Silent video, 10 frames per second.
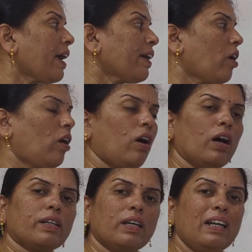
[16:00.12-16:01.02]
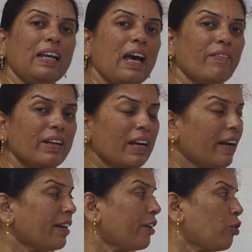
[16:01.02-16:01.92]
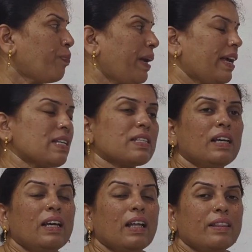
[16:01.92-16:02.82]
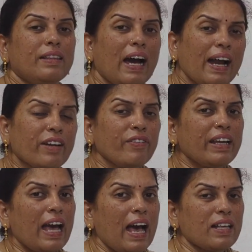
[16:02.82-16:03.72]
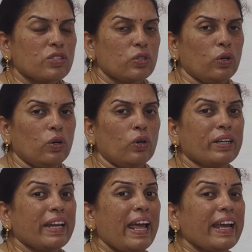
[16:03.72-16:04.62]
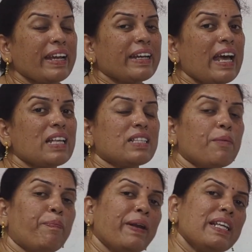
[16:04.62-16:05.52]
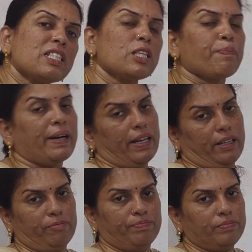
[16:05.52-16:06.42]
I got, 1100 rupees, that we has to take it as a principal.